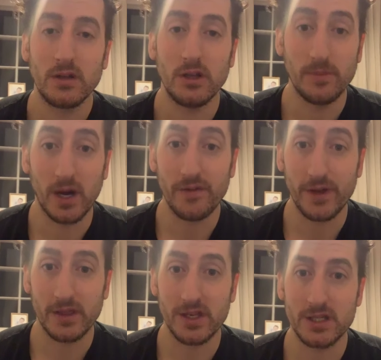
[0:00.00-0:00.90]
You might
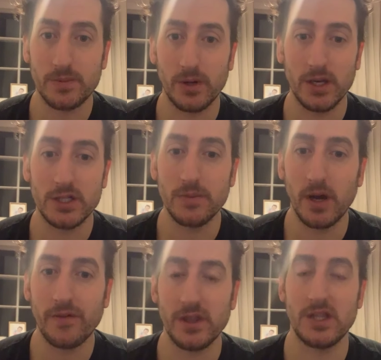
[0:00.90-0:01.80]
think that it's pointless. You
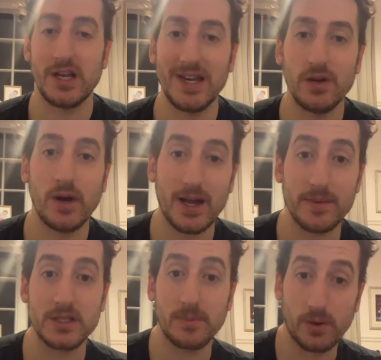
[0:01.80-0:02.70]
might think that the little
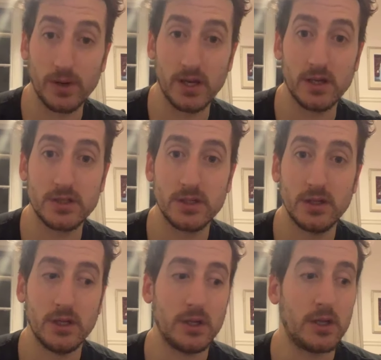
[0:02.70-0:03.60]
habits are pointless.
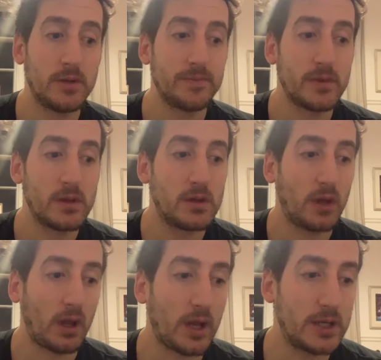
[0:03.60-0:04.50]

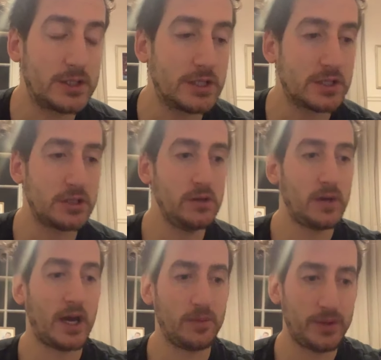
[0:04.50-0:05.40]
And just to
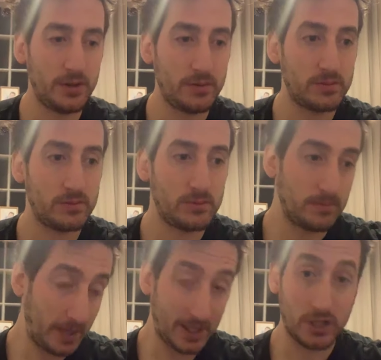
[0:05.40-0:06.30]
help you
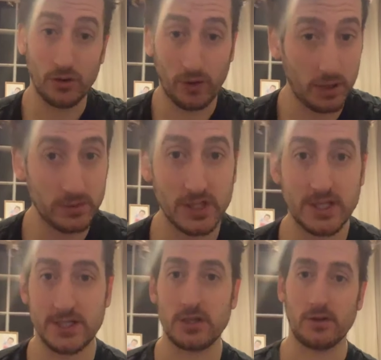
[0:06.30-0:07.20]
make your own
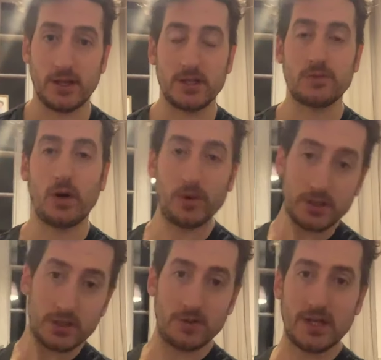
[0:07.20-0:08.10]
decision on this, what I want you
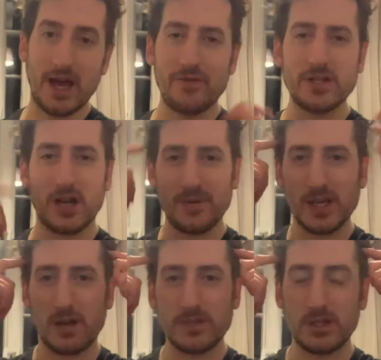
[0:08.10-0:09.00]
to do is every time it
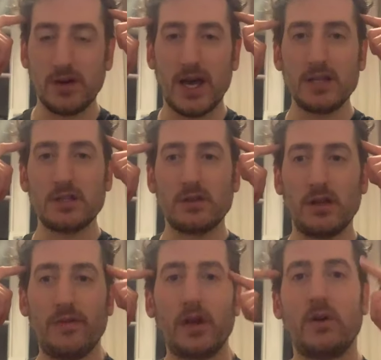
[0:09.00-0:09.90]
comes in your head that
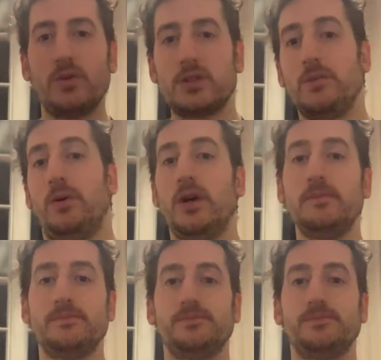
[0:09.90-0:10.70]
you think, oh, what's the point?